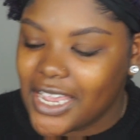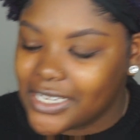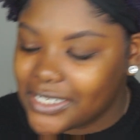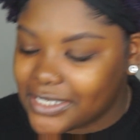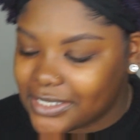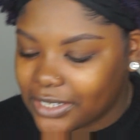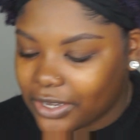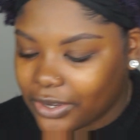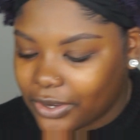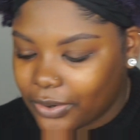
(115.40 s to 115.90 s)

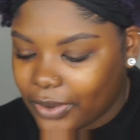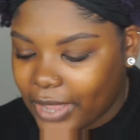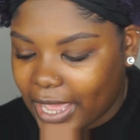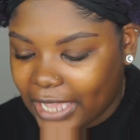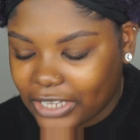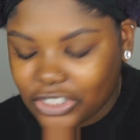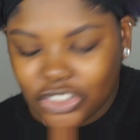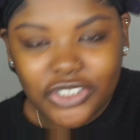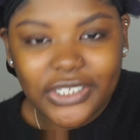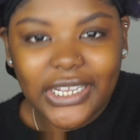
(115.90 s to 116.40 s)
So
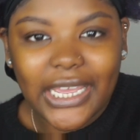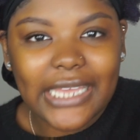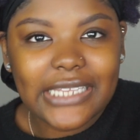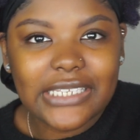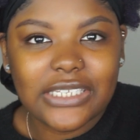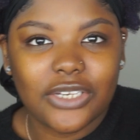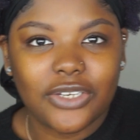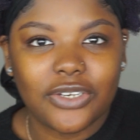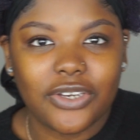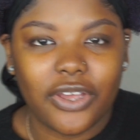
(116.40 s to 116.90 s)
as you guys
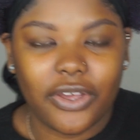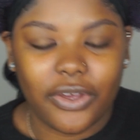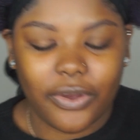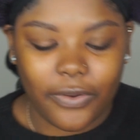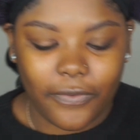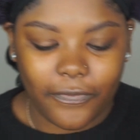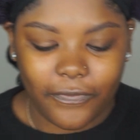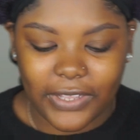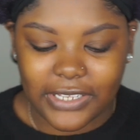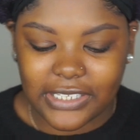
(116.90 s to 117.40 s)

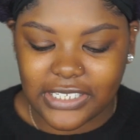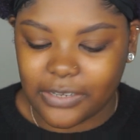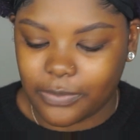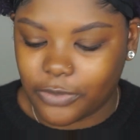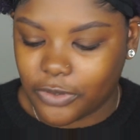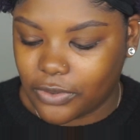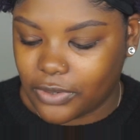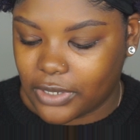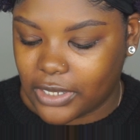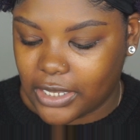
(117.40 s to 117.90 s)
know, Fenty
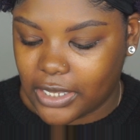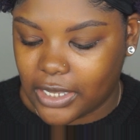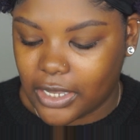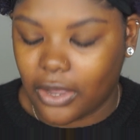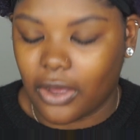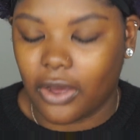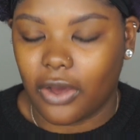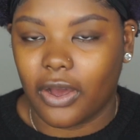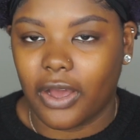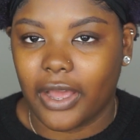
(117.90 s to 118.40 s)
Beauty
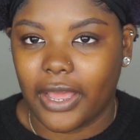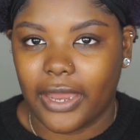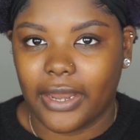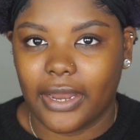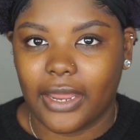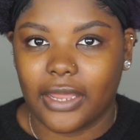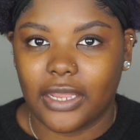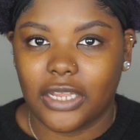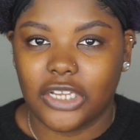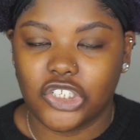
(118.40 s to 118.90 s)
on
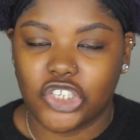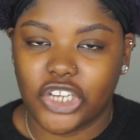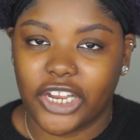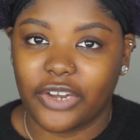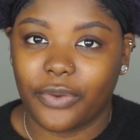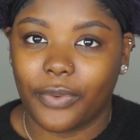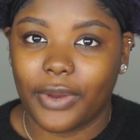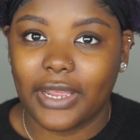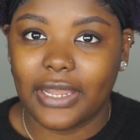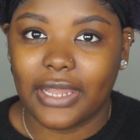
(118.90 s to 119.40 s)

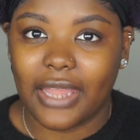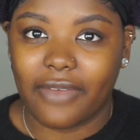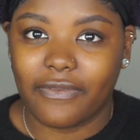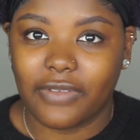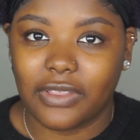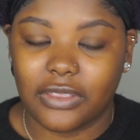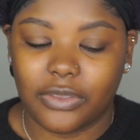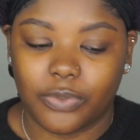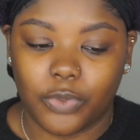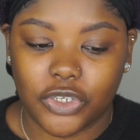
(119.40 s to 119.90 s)
January
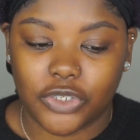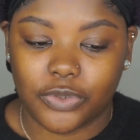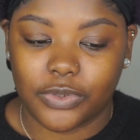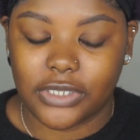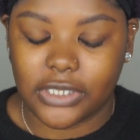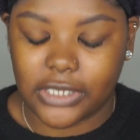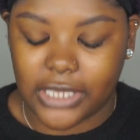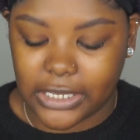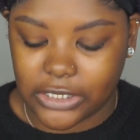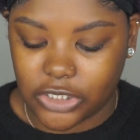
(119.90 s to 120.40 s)
11th, which
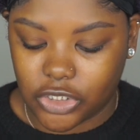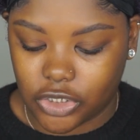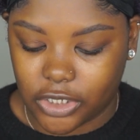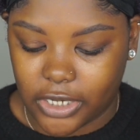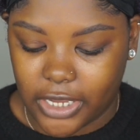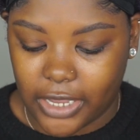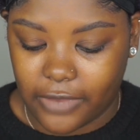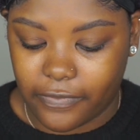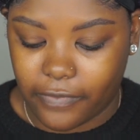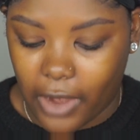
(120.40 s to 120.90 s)
was
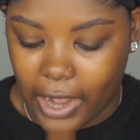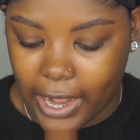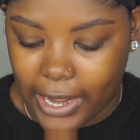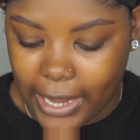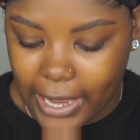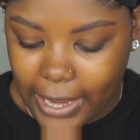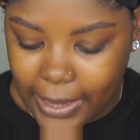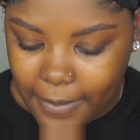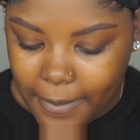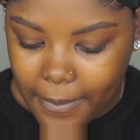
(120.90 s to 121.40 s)
yesterday,
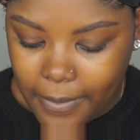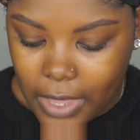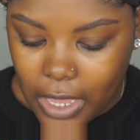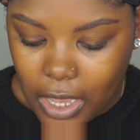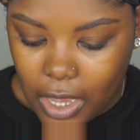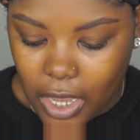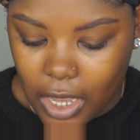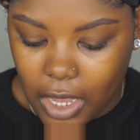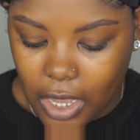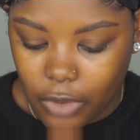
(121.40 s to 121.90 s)
Friday,
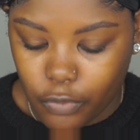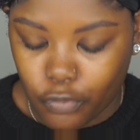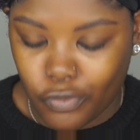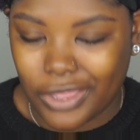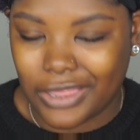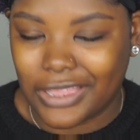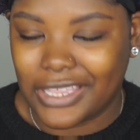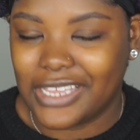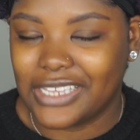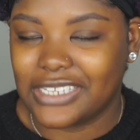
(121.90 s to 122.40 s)

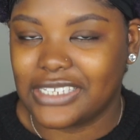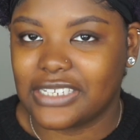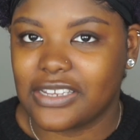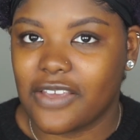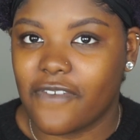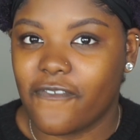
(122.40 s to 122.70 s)
released